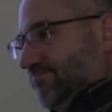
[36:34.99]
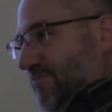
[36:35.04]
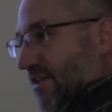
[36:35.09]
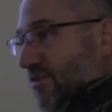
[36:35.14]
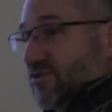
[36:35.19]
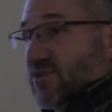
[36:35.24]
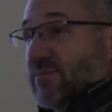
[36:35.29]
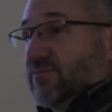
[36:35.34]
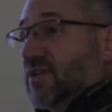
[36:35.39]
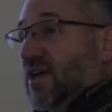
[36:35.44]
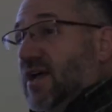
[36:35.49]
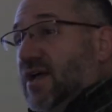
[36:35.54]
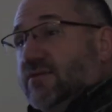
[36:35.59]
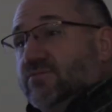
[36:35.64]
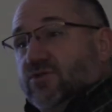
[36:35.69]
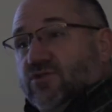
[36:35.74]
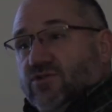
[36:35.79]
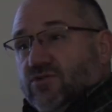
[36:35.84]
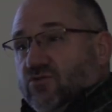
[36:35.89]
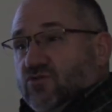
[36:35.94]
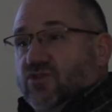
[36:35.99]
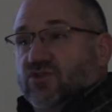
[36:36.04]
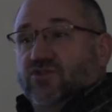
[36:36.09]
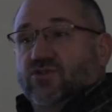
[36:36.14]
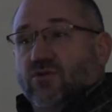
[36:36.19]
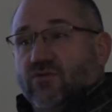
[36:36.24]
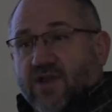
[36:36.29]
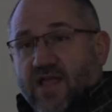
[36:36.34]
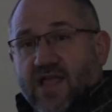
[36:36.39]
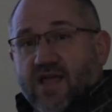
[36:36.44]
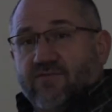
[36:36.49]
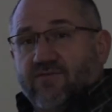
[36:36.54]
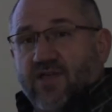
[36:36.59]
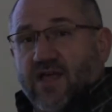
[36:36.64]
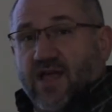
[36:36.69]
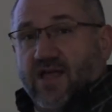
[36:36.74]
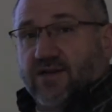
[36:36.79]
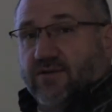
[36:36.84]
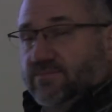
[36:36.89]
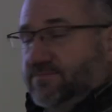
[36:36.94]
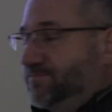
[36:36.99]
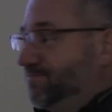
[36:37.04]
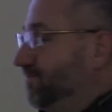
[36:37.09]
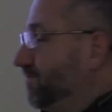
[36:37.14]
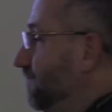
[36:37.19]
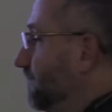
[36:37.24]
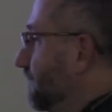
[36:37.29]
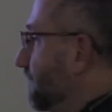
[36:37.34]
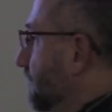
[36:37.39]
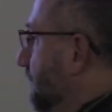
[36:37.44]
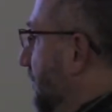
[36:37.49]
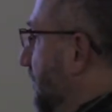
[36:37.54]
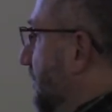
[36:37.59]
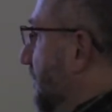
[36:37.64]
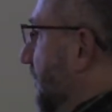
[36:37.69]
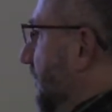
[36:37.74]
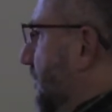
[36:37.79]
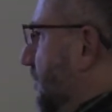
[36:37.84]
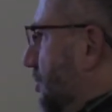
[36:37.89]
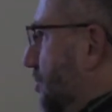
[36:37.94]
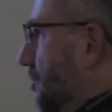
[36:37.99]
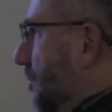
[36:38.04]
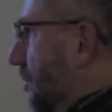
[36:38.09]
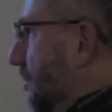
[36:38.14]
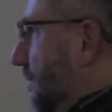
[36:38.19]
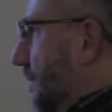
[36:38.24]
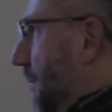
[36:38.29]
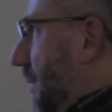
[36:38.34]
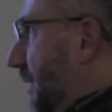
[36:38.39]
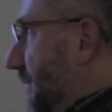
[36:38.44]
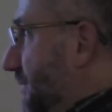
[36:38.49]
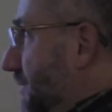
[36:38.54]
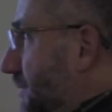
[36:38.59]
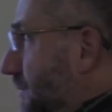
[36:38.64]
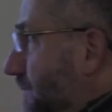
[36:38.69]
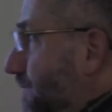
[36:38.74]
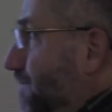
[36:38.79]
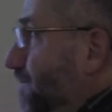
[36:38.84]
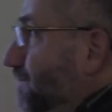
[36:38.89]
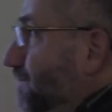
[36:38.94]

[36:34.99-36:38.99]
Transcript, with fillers: And sometimes you just don't have that, particularly in the shoulder months.